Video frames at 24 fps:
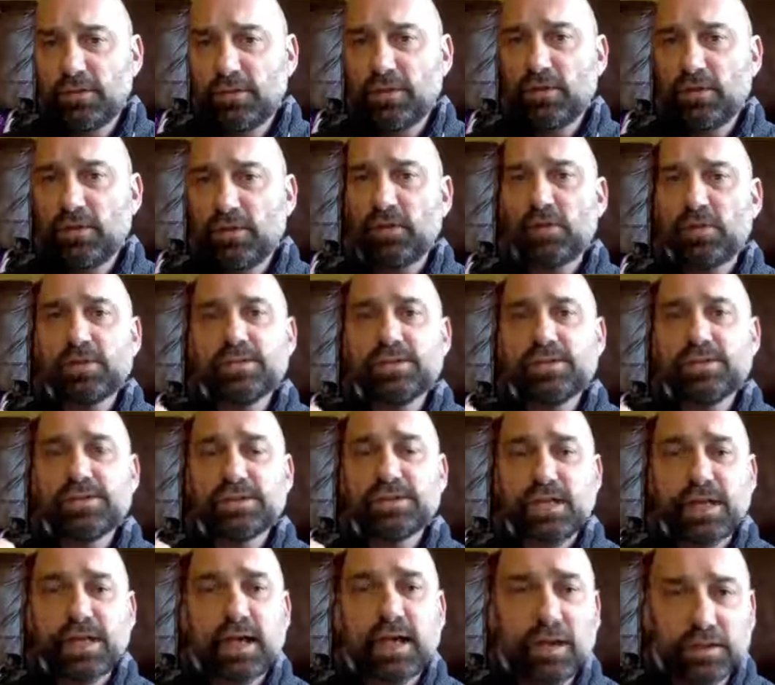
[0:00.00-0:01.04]
flaws,
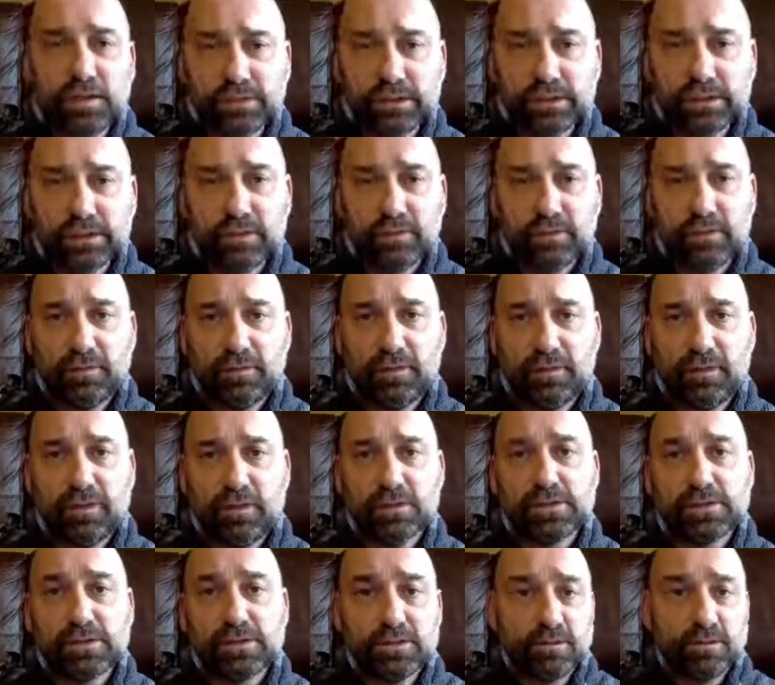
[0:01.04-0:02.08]
psychological
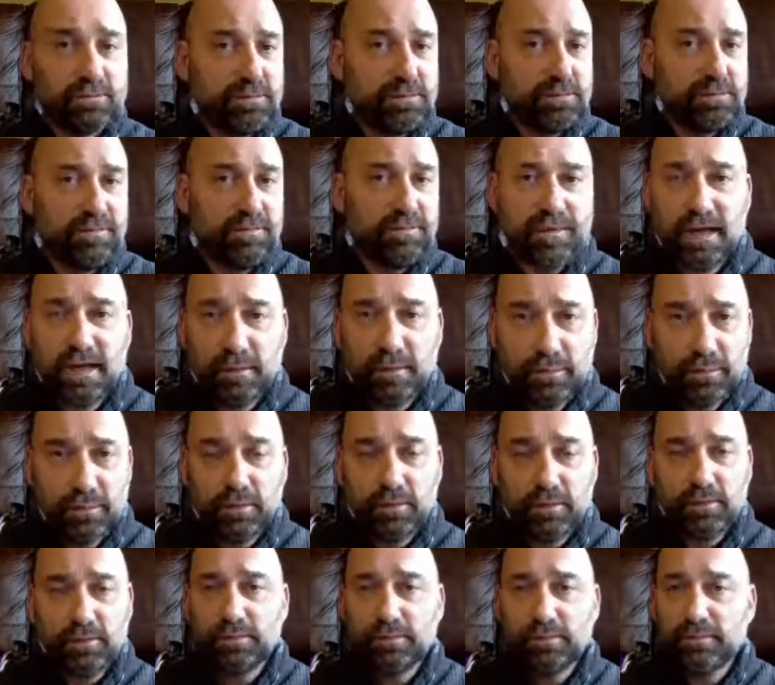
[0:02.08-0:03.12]
flaws.
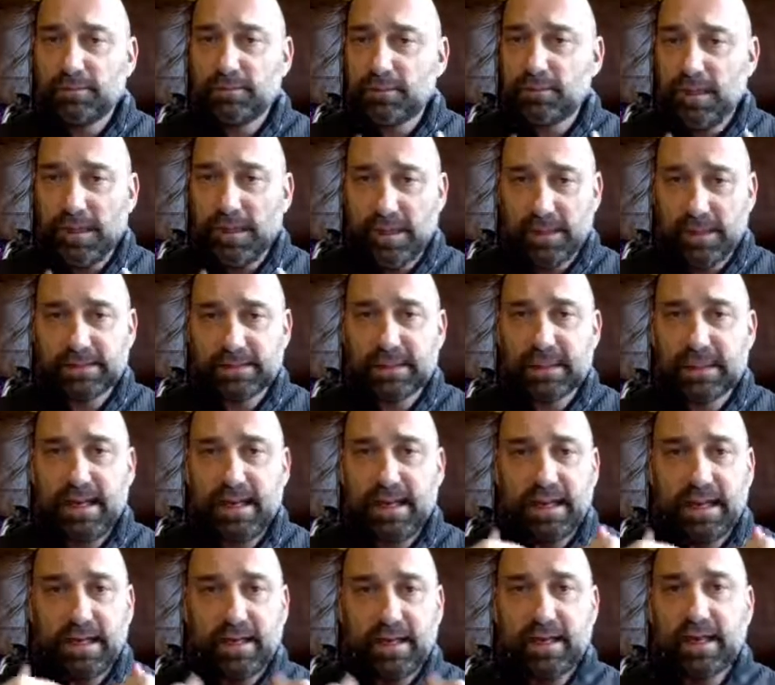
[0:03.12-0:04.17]
Fallible is
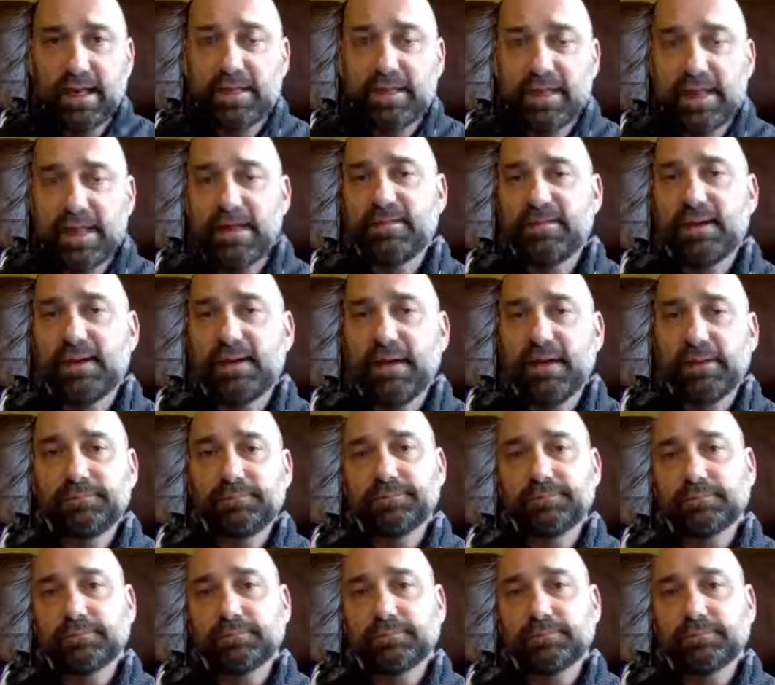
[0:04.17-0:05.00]
again another leveler.